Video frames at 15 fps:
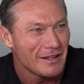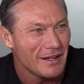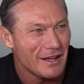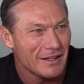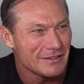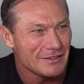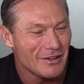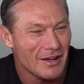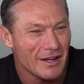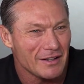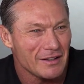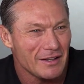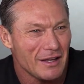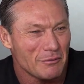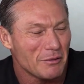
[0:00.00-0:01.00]
It's
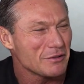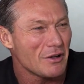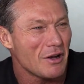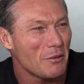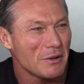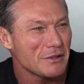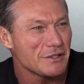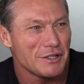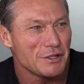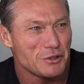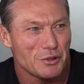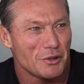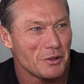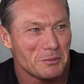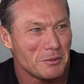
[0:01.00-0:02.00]
like, I wasn't
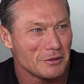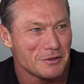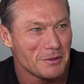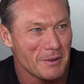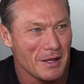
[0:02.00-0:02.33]
enjoyable to